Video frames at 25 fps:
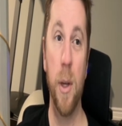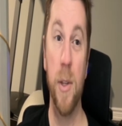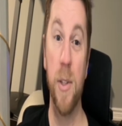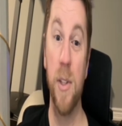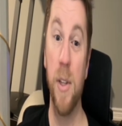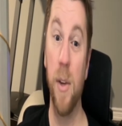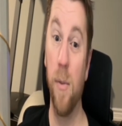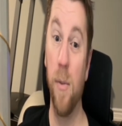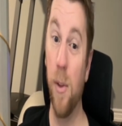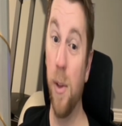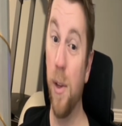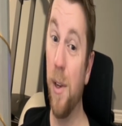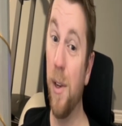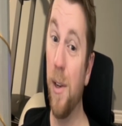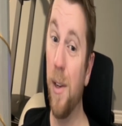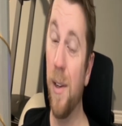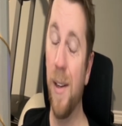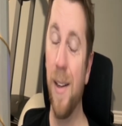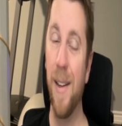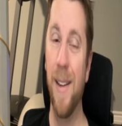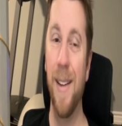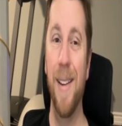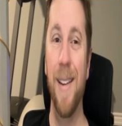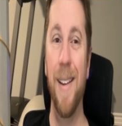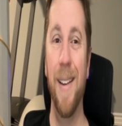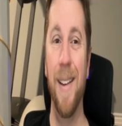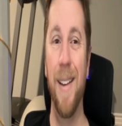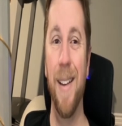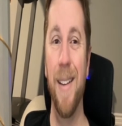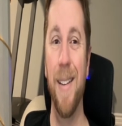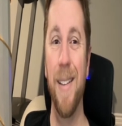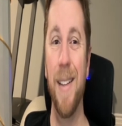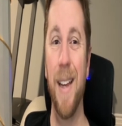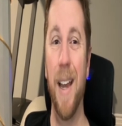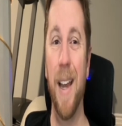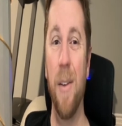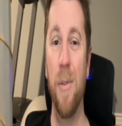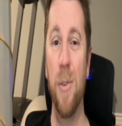civilly and
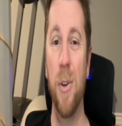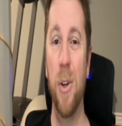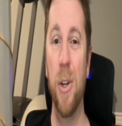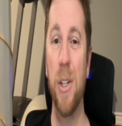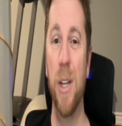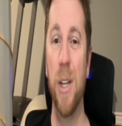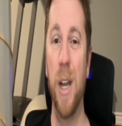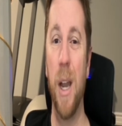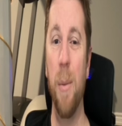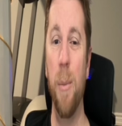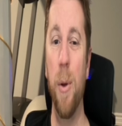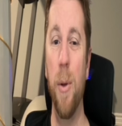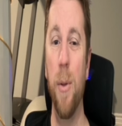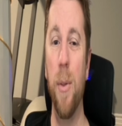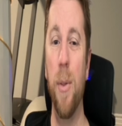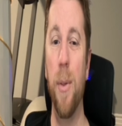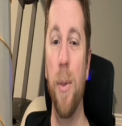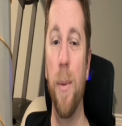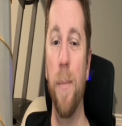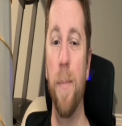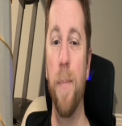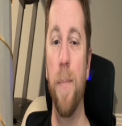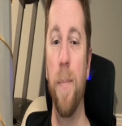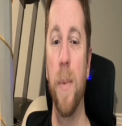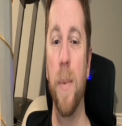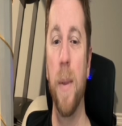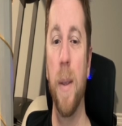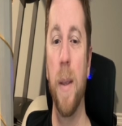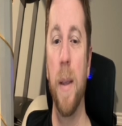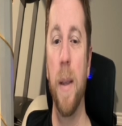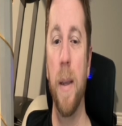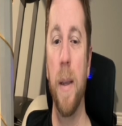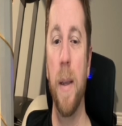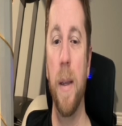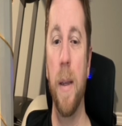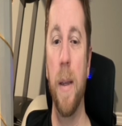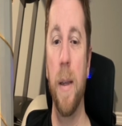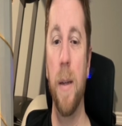to have a good time with.
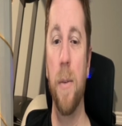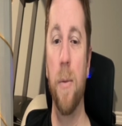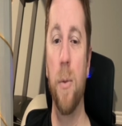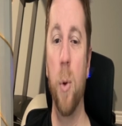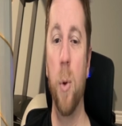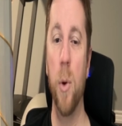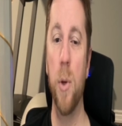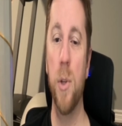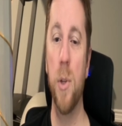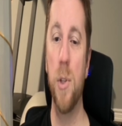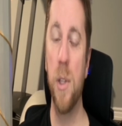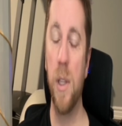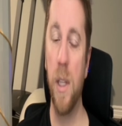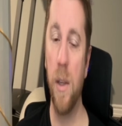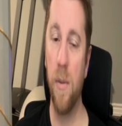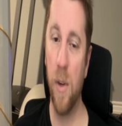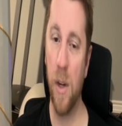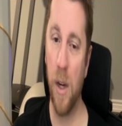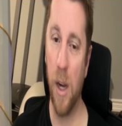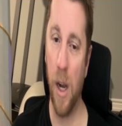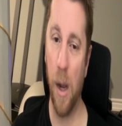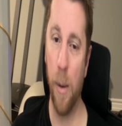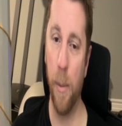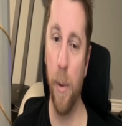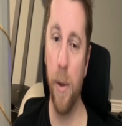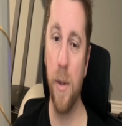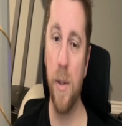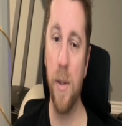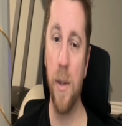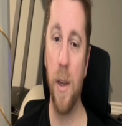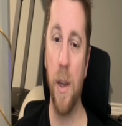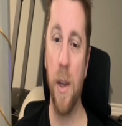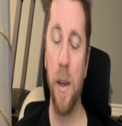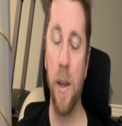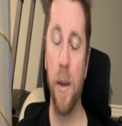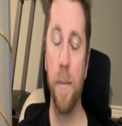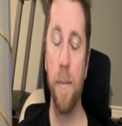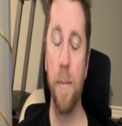And of course, leave a comment,
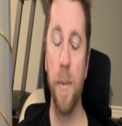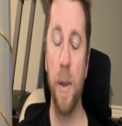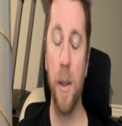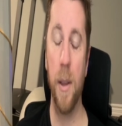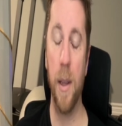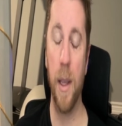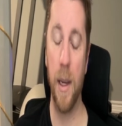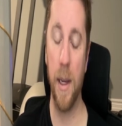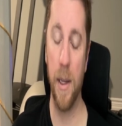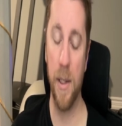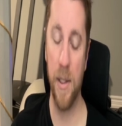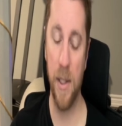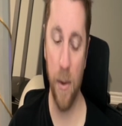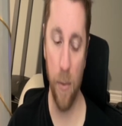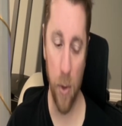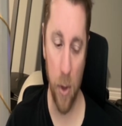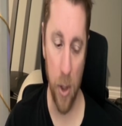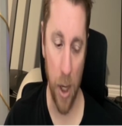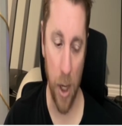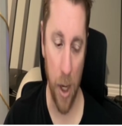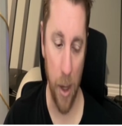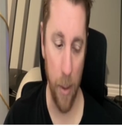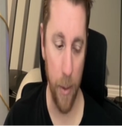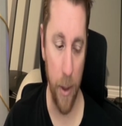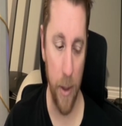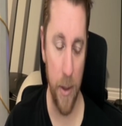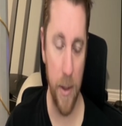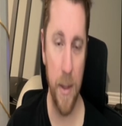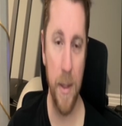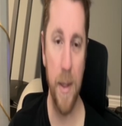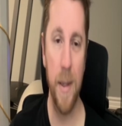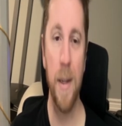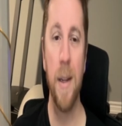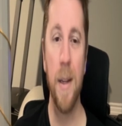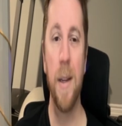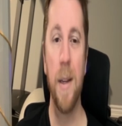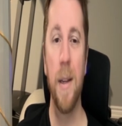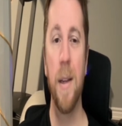like a civil comment,
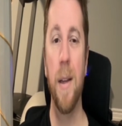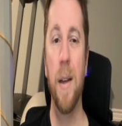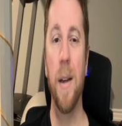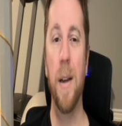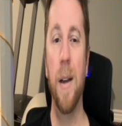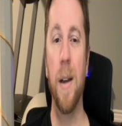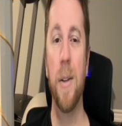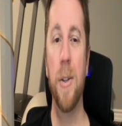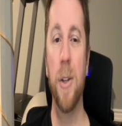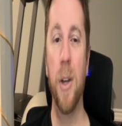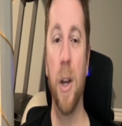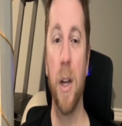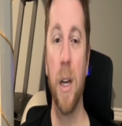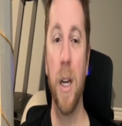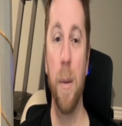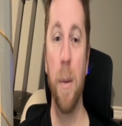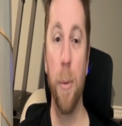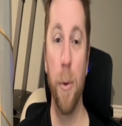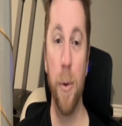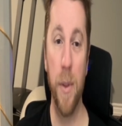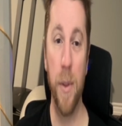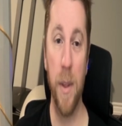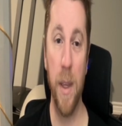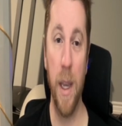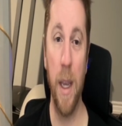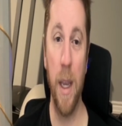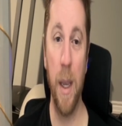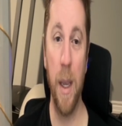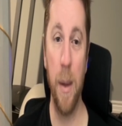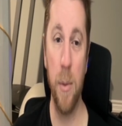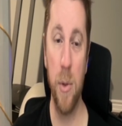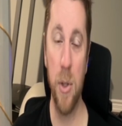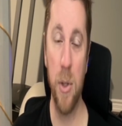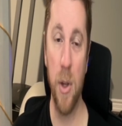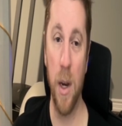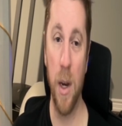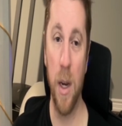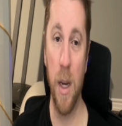talking about the games,
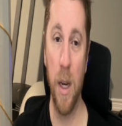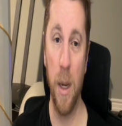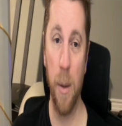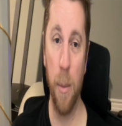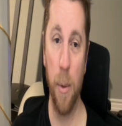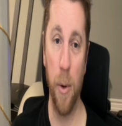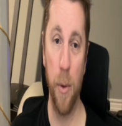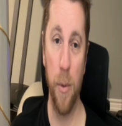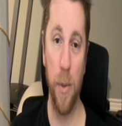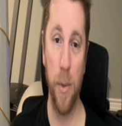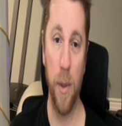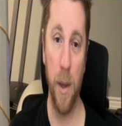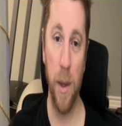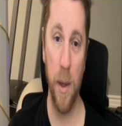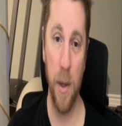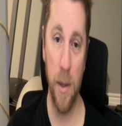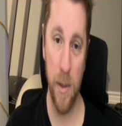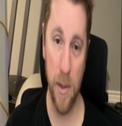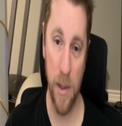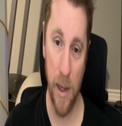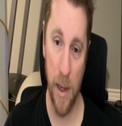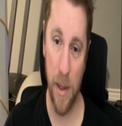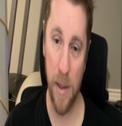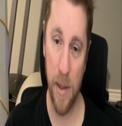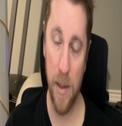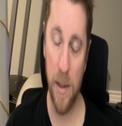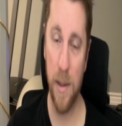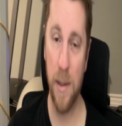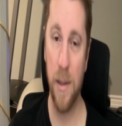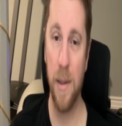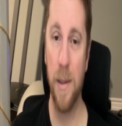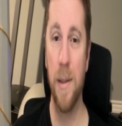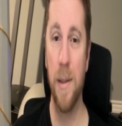talking about things that